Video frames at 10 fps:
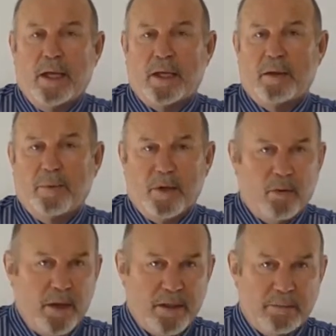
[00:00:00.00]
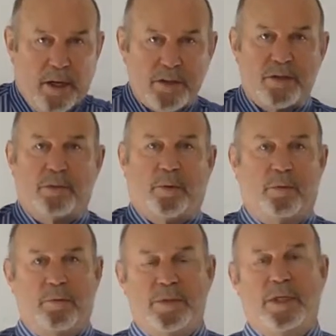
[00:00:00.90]
It can be quite
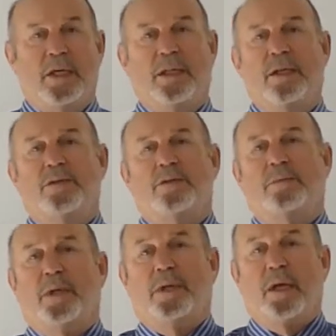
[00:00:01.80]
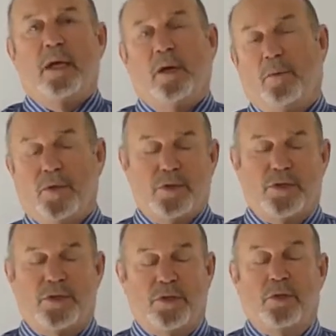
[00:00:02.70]
demonstrable. When we take the instrument, you
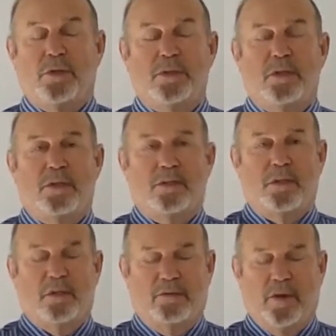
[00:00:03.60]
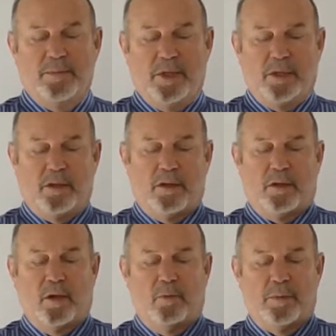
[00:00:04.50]
can see this on the
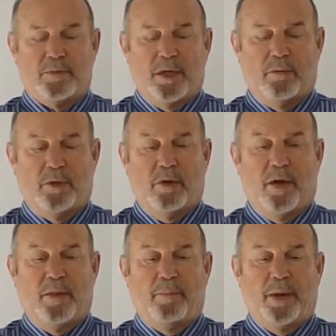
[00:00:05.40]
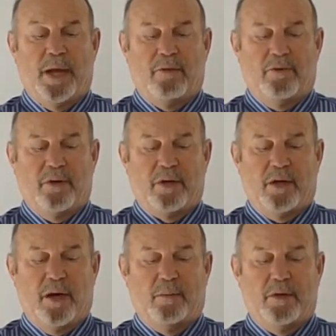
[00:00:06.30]
vomtech.com website. We go down the back very
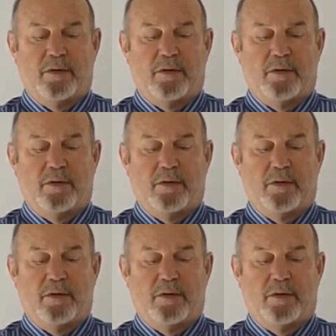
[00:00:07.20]
calmly.